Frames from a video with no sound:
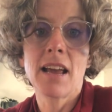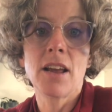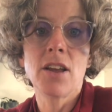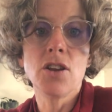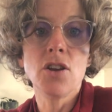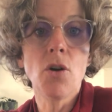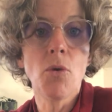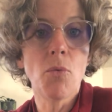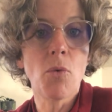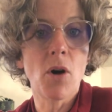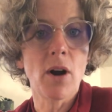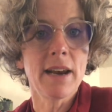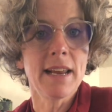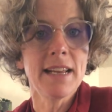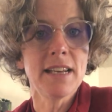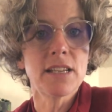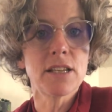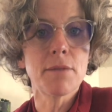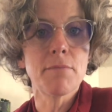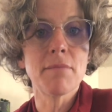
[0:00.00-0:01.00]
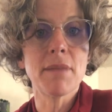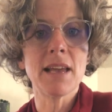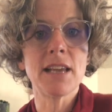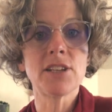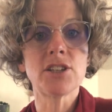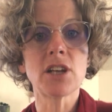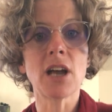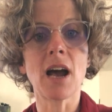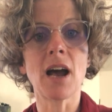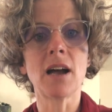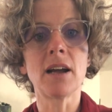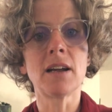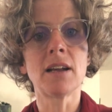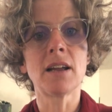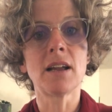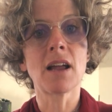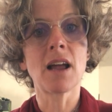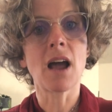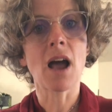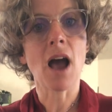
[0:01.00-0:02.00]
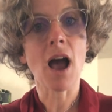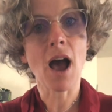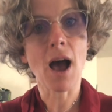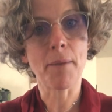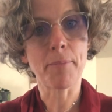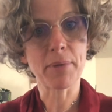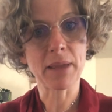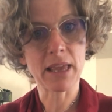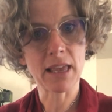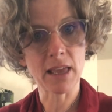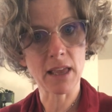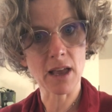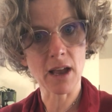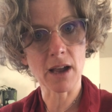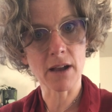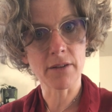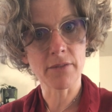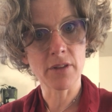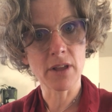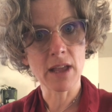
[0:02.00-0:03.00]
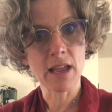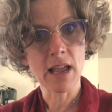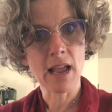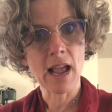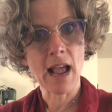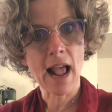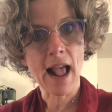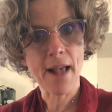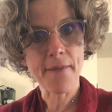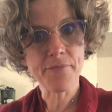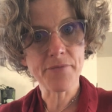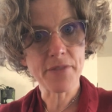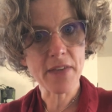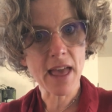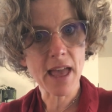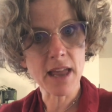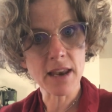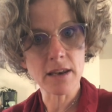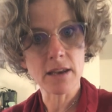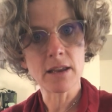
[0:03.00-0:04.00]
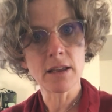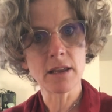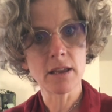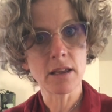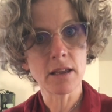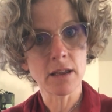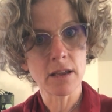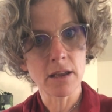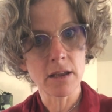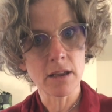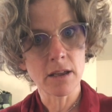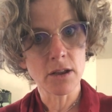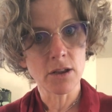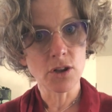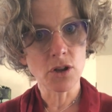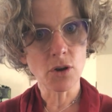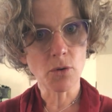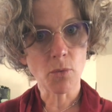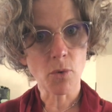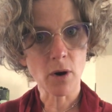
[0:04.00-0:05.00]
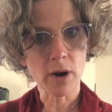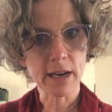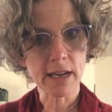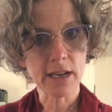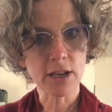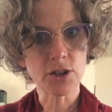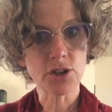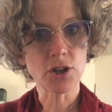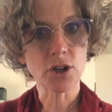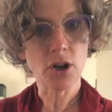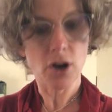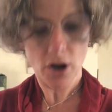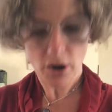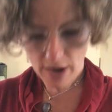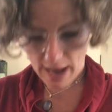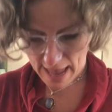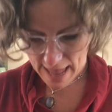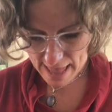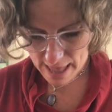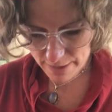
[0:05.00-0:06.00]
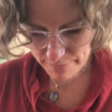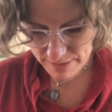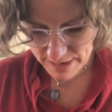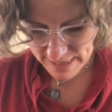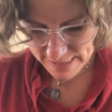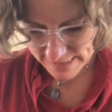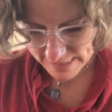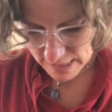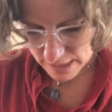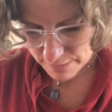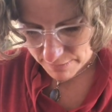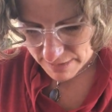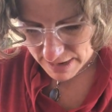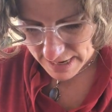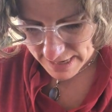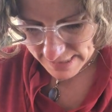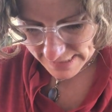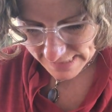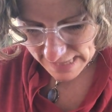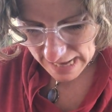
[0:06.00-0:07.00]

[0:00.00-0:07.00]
you're wanting to measure up here, and then you're wanting to go how many centimetres